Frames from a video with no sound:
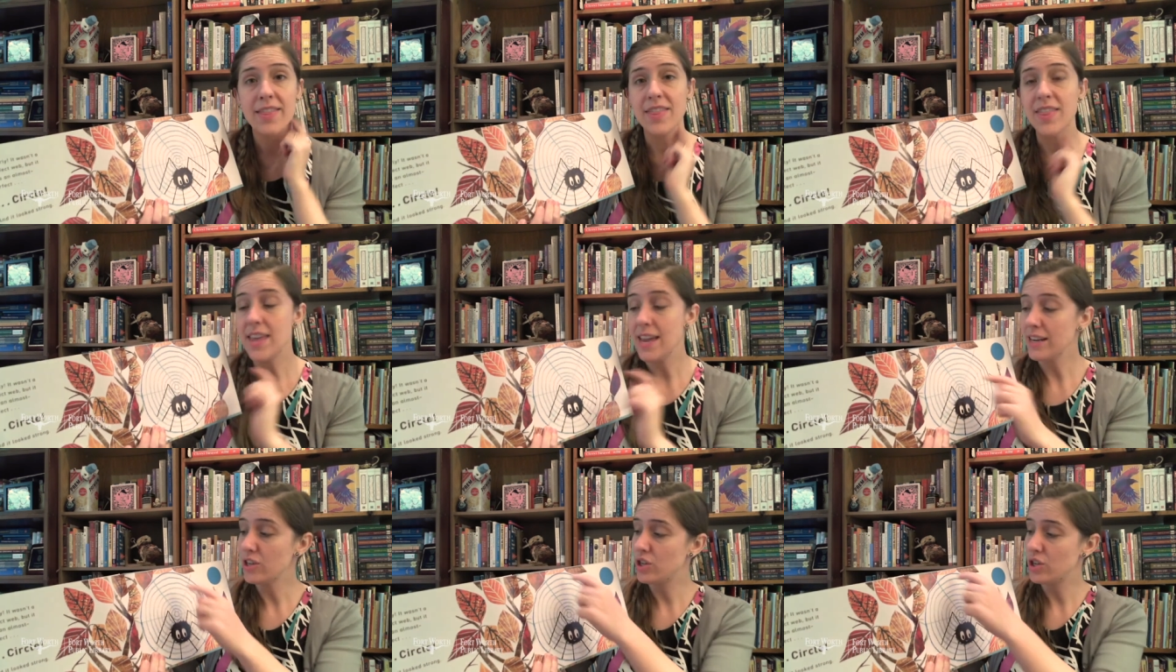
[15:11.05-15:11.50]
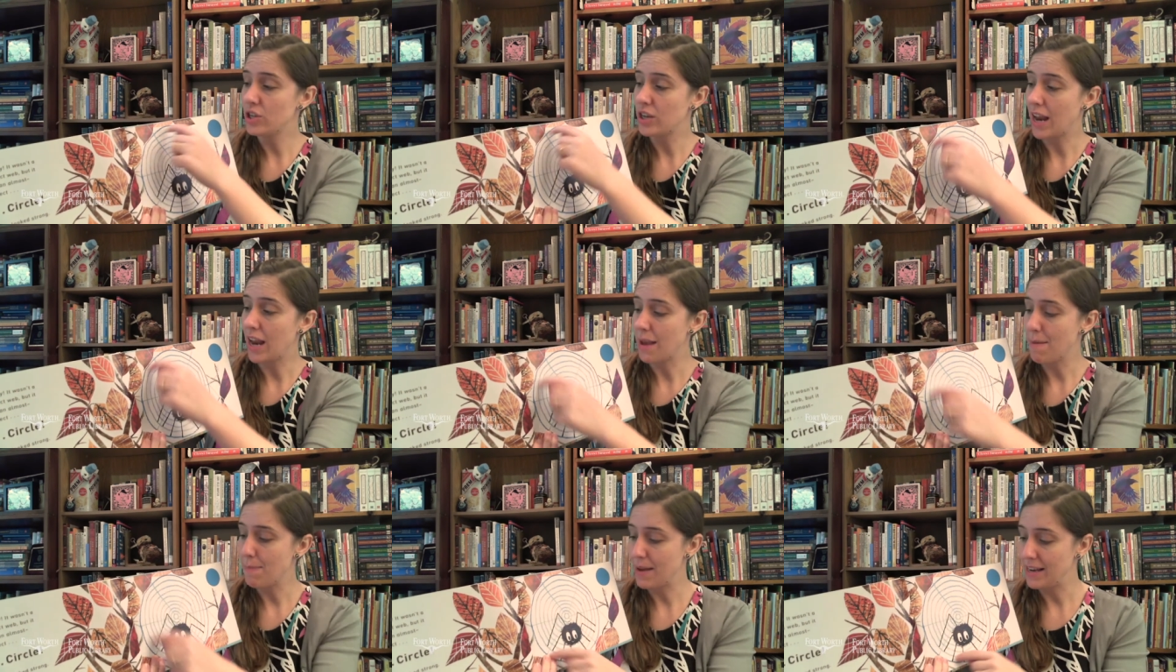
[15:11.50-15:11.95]
This
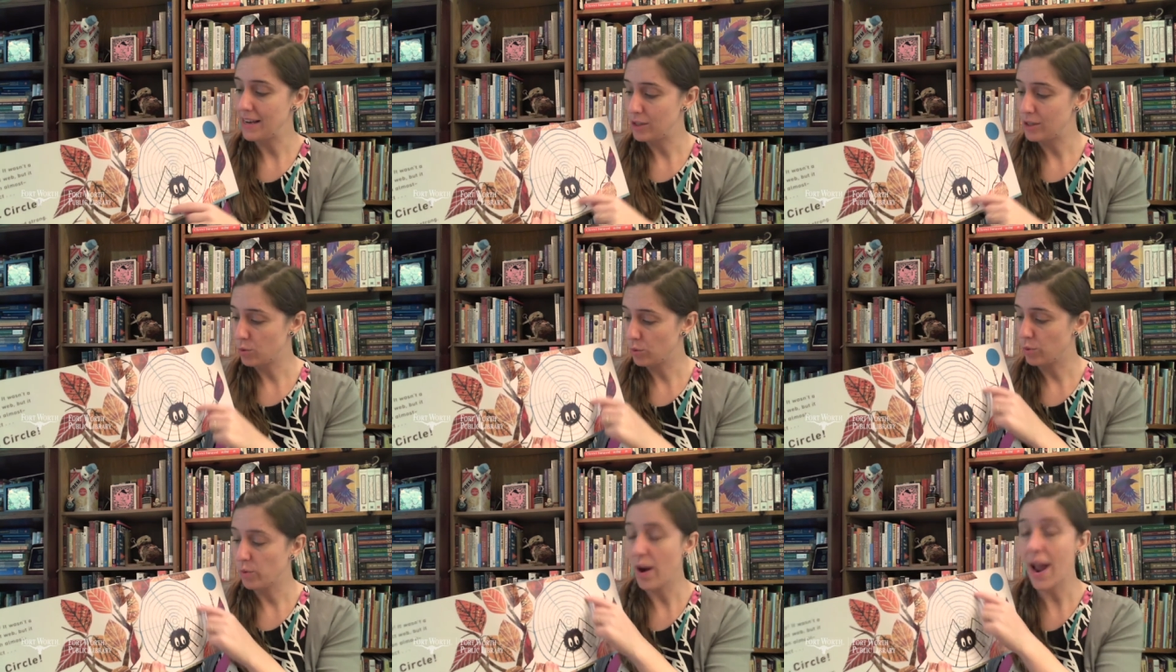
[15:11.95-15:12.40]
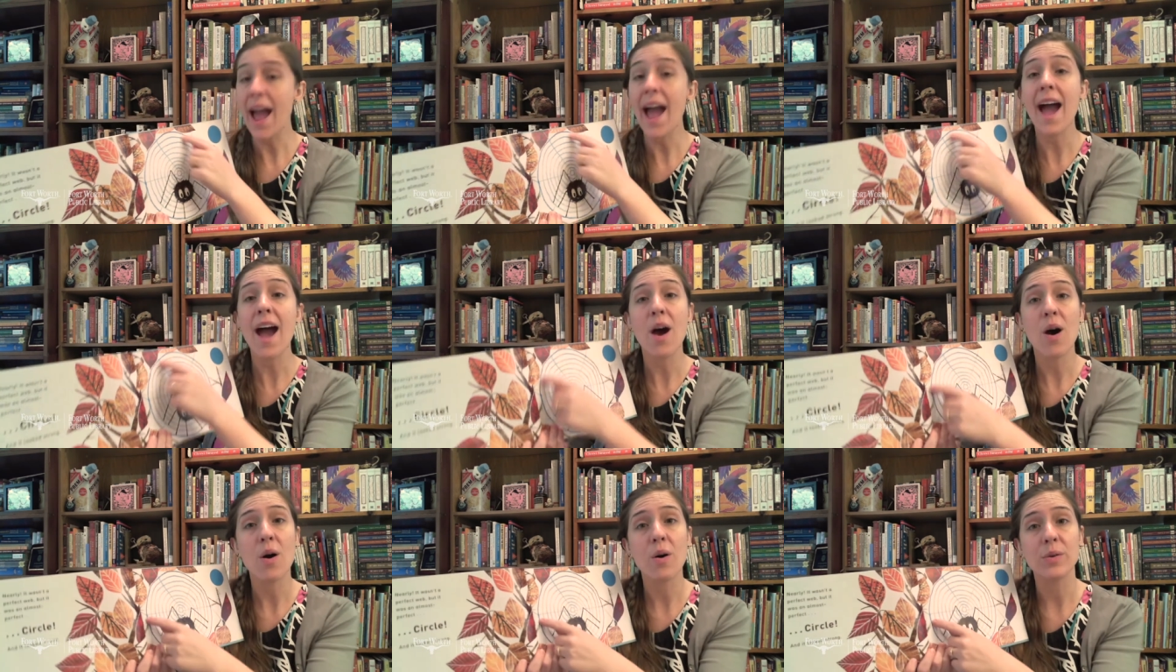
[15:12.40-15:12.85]
shape is
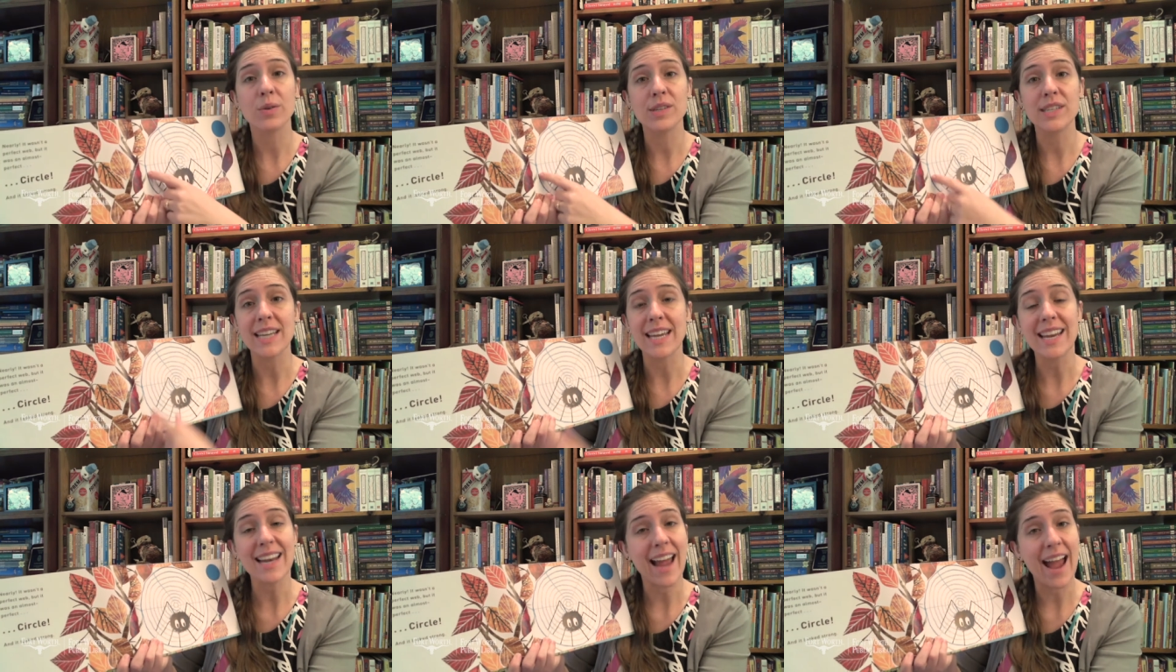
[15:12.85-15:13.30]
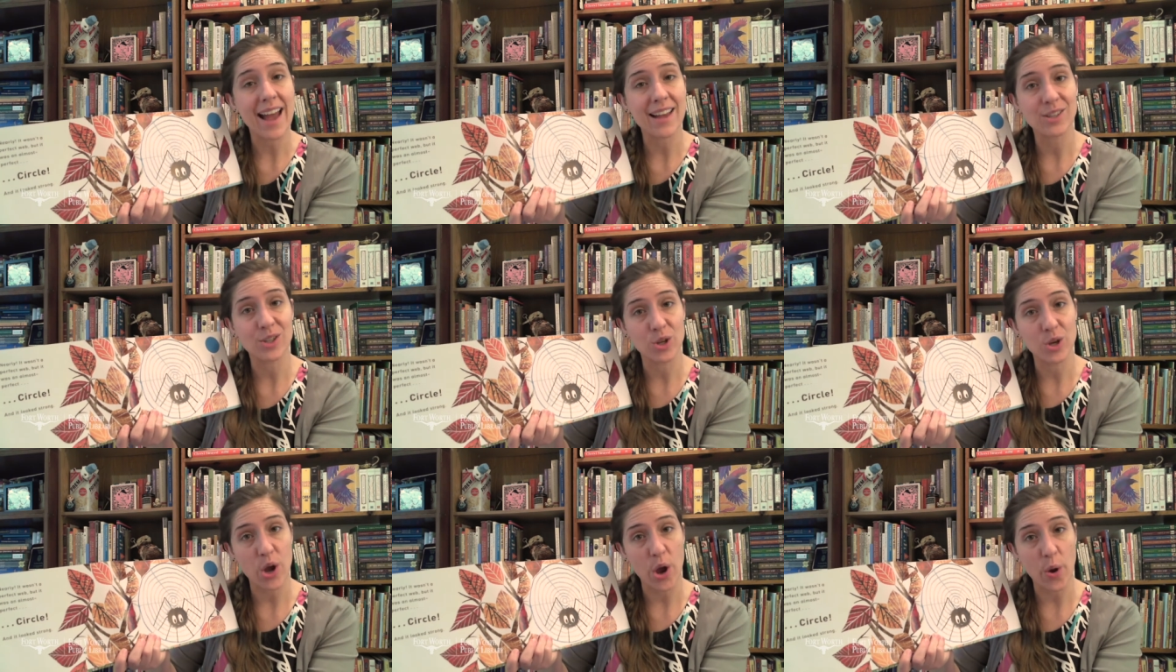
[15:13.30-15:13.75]
round. It
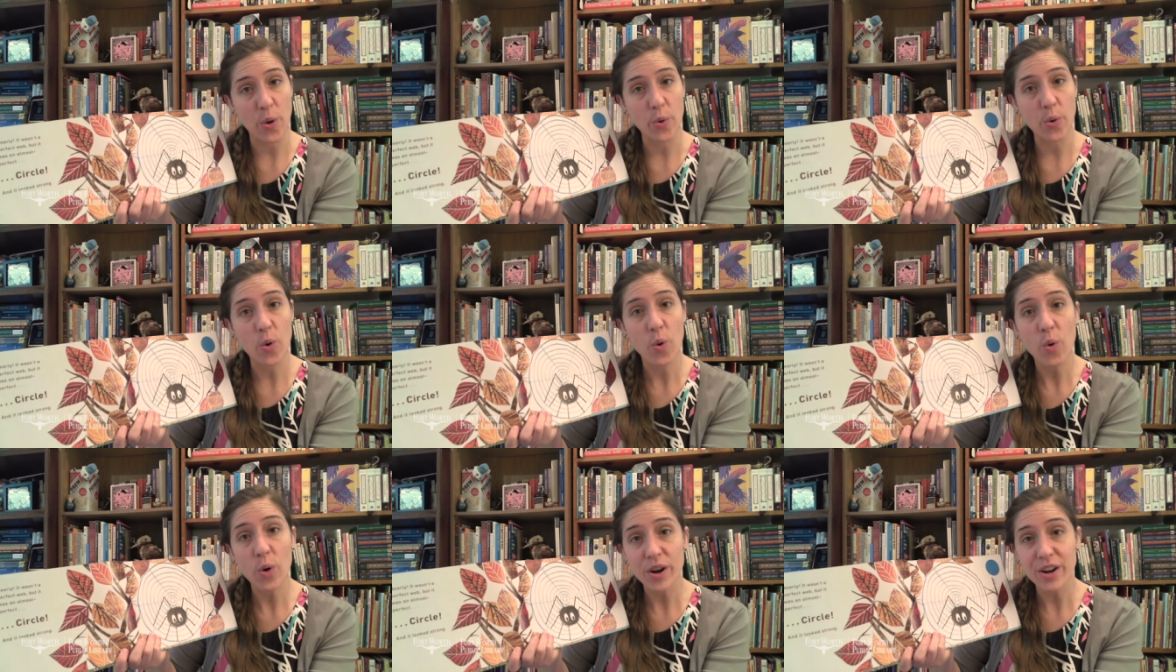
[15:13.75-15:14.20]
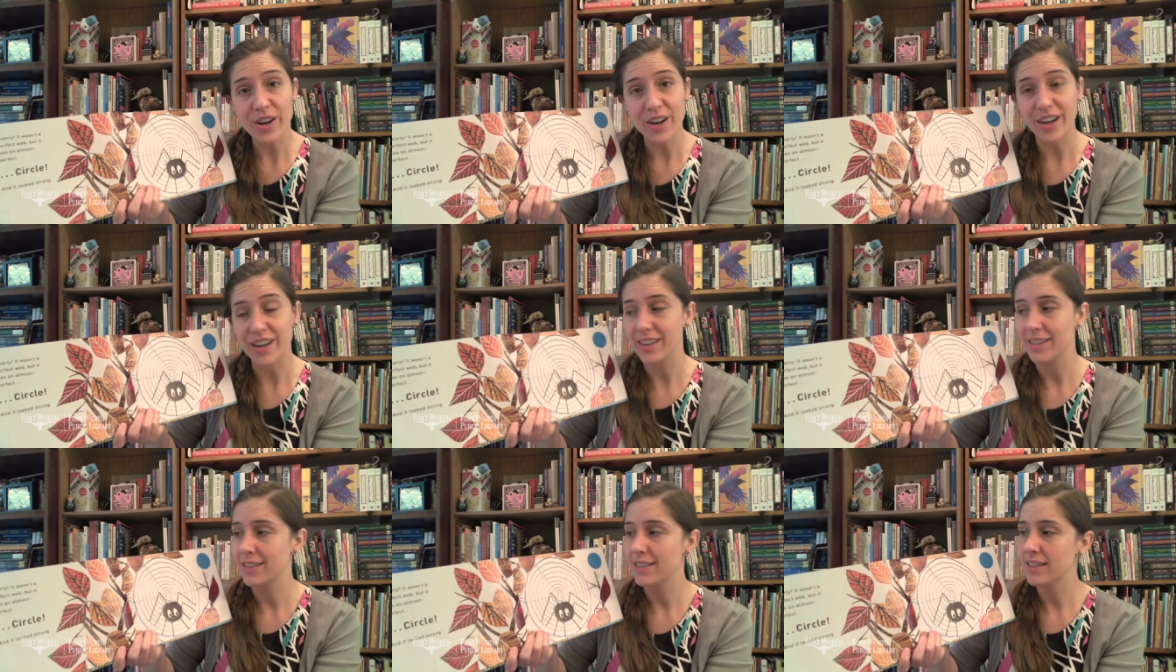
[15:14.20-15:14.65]
has no
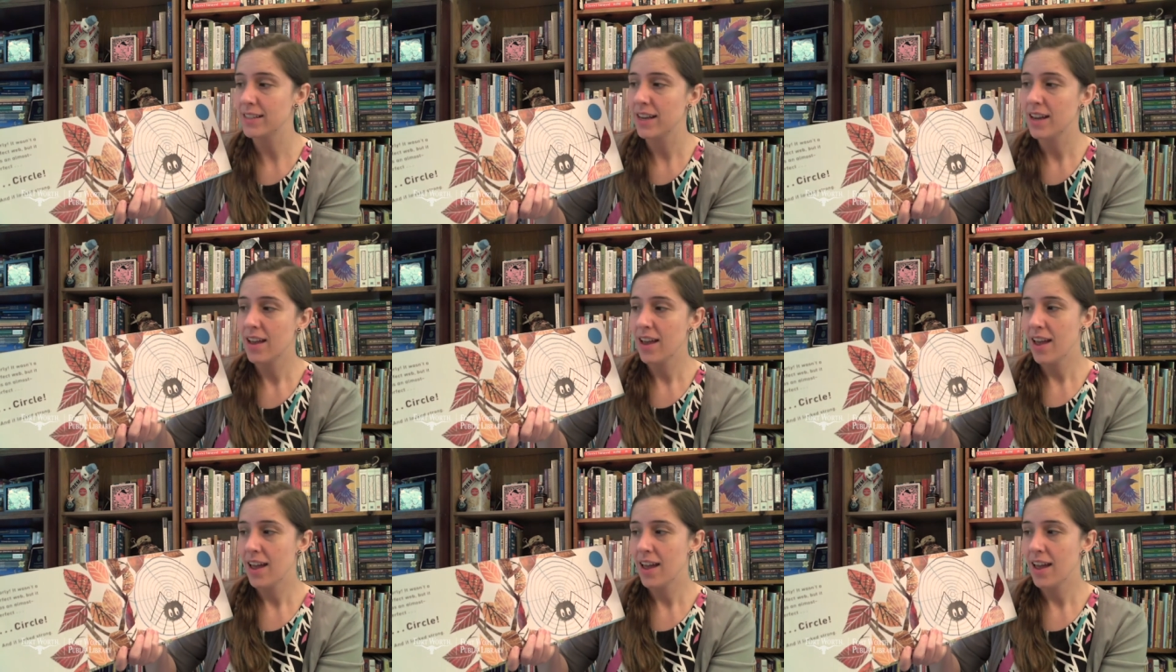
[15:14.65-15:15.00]
corners.